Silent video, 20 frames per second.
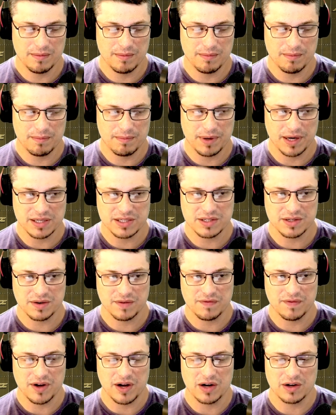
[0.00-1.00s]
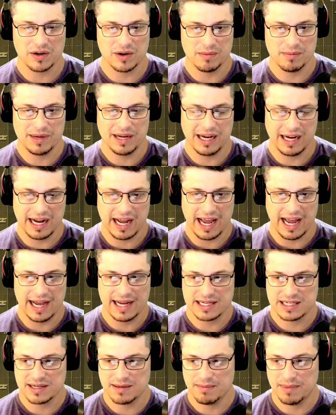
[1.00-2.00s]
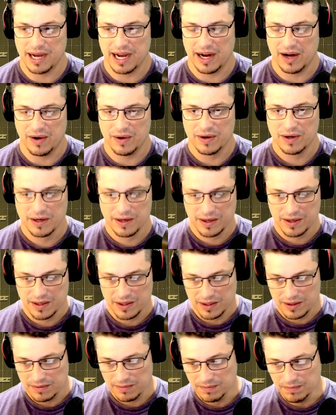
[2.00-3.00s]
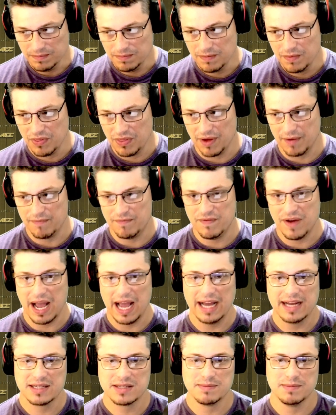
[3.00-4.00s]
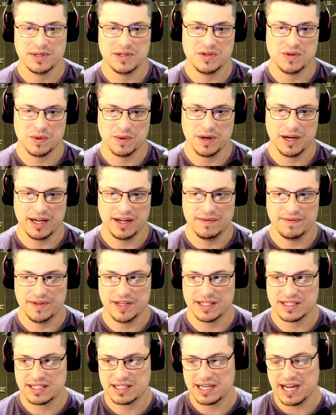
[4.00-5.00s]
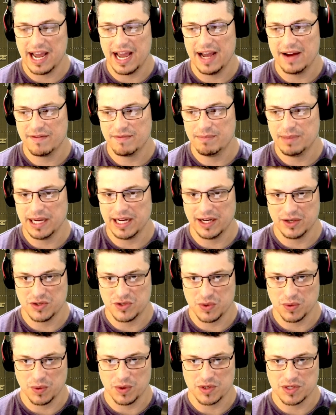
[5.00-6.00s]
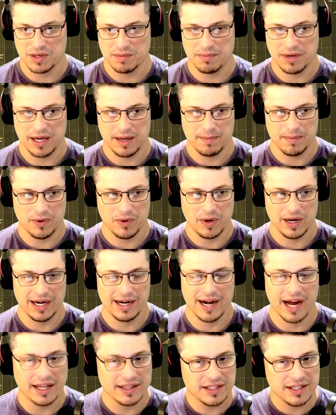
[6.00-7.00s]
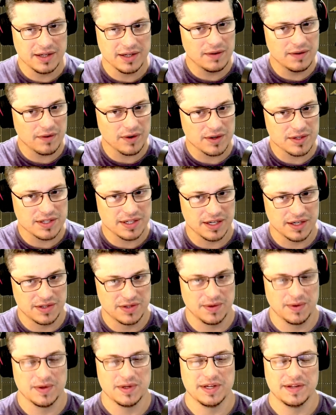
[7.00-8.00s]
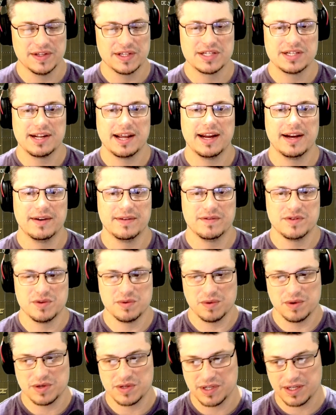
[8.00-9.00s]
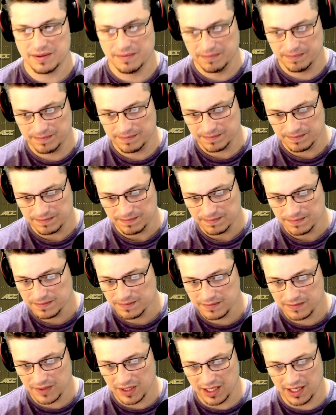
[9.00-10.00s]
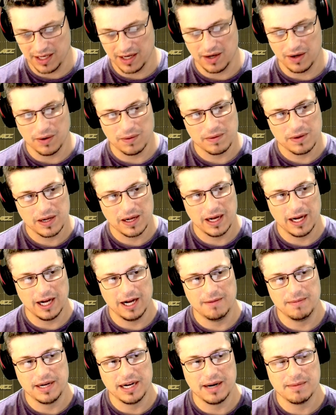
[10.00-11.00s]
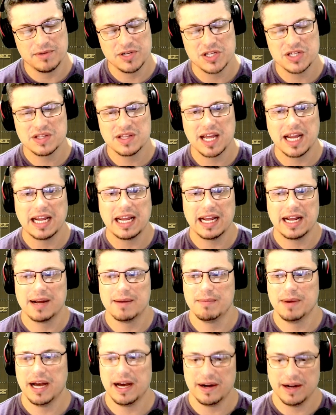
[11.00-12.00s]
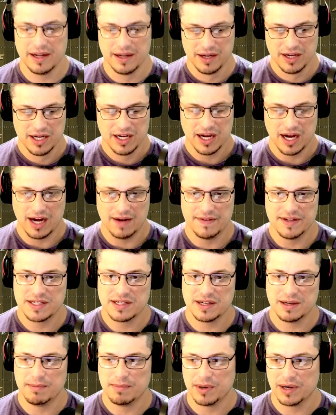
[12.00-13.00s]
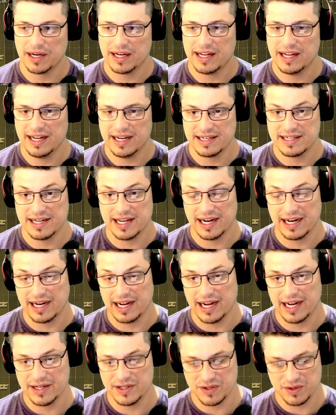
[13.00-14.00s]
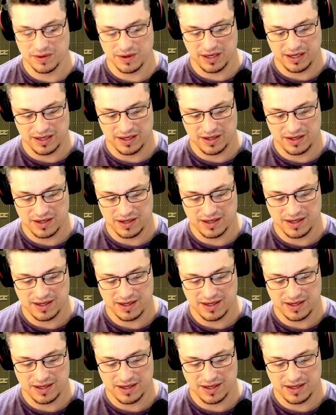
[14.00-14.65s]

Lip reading: Buster Faulkner being asked about the vast majority of this staff being Georgia people, and not the University of Georgia, the state of Georgia. You know, I mean, I'm just thinking about it. Obviously, Brent Key, a tech guy, Georgia